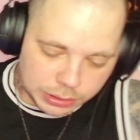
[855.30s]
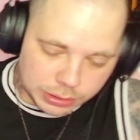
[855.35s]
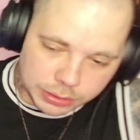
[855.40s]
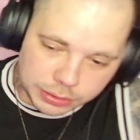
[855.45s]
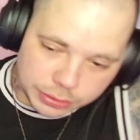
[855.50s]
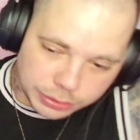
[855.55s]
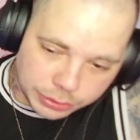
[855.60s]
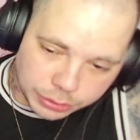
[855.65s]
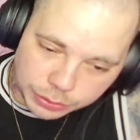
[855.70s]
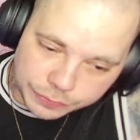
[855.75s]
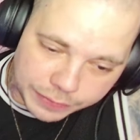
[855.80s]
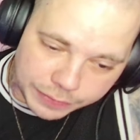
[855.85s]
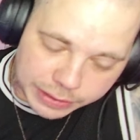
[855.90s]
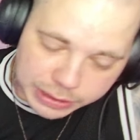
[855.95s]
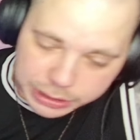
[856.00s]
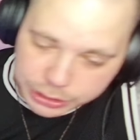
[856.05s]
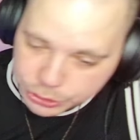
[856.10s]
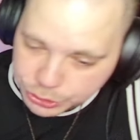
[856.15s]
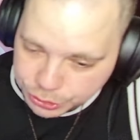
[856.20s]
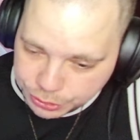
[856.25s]
You fucking
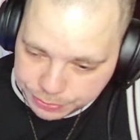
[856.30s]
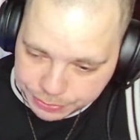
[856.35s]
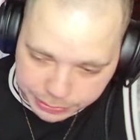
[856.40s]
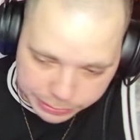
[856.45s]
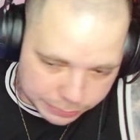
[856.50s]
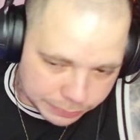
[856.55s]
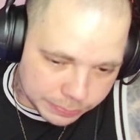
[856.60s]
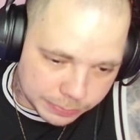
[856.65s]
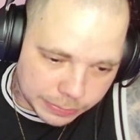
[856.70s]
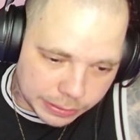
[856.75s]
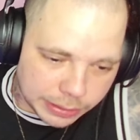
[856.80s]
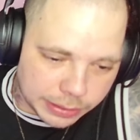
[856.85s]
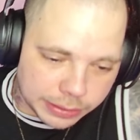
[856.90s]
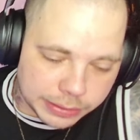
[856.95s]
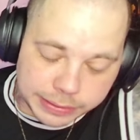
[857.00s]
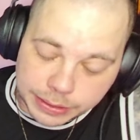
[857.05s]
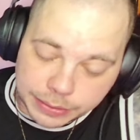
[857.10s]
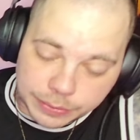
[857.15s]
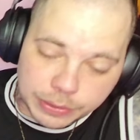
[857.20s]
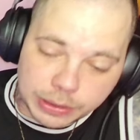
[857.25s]
should be. Yeah.
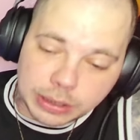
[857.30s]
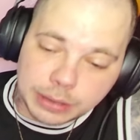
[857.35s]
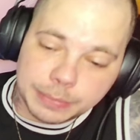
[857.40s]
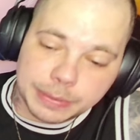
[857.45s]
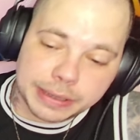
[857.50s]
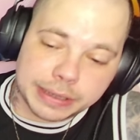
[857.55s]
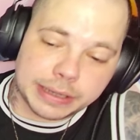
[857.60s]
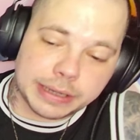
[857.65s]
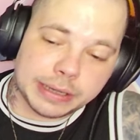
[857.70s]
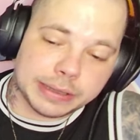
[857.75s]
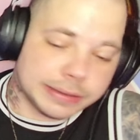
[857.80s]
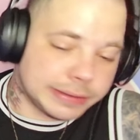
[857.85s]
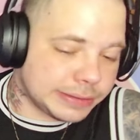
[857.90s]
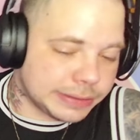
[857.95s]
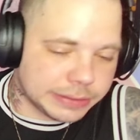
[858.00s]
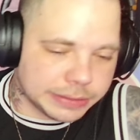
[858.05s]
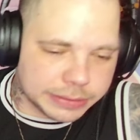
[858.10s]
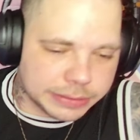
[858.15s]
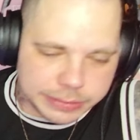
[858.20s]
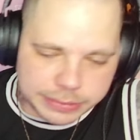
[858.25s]
Oh, my God.
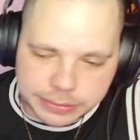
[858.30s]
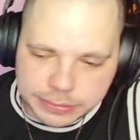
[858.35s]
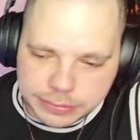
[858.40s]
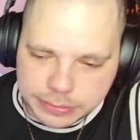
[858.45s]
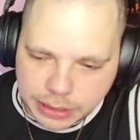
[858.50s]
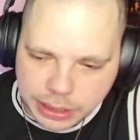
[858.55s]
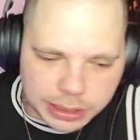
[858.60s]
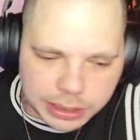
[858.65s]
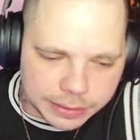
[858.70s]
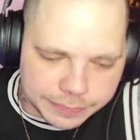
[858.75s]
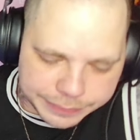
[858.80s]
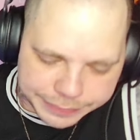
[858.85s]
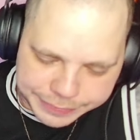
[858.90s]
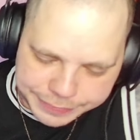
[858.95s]
I love it.